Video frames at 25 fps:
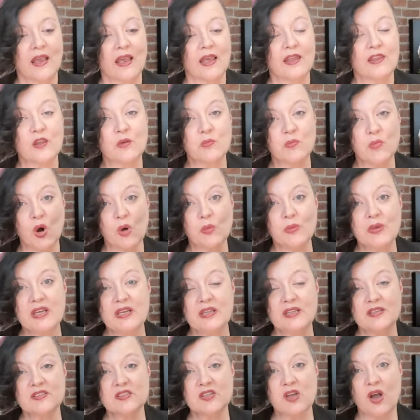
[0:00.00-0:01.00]
and the moment
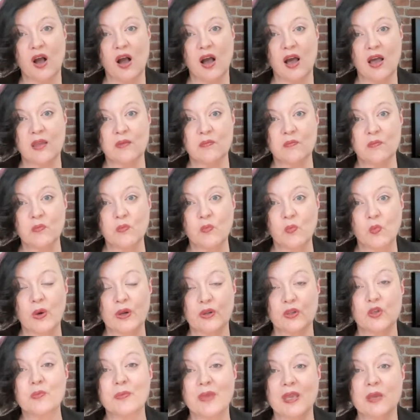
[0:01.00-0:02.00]
in time
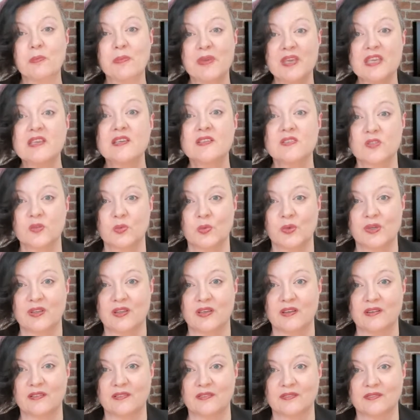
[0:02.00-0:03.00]
where you make peace with
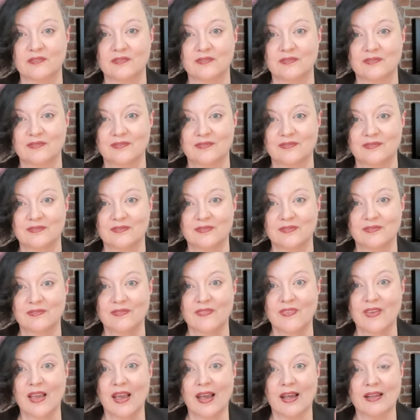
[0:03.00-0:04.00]
it.
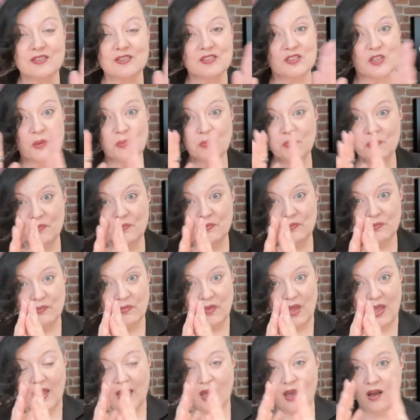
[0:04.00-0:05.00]
And some
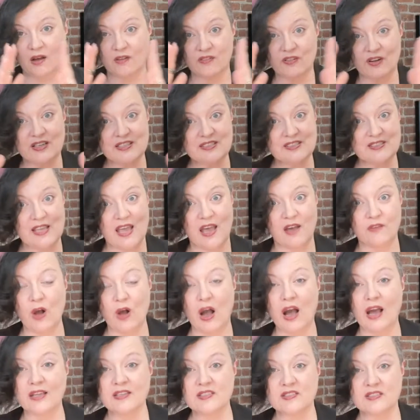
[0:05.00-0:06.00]
of us have
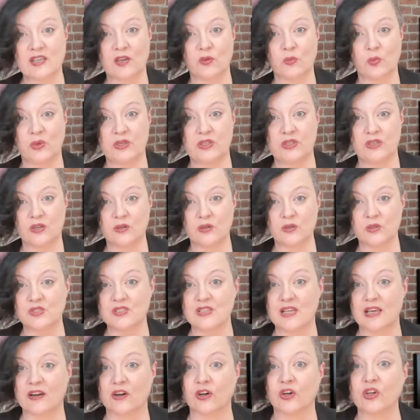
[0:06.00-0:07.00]
hindsight windows
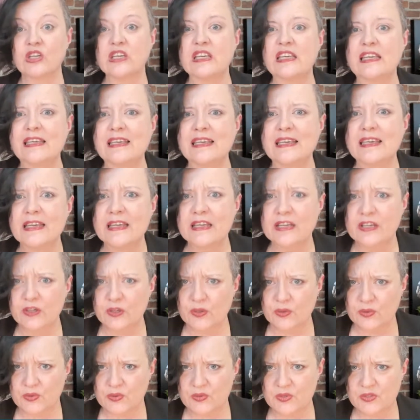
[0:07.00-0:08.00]
that are
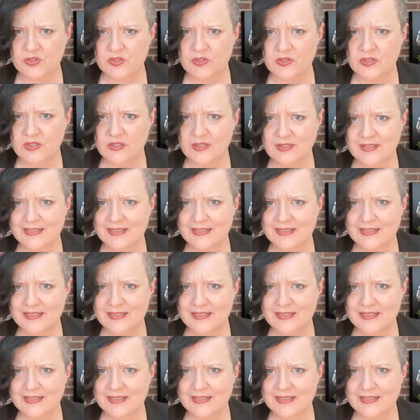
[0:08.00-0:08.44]
years,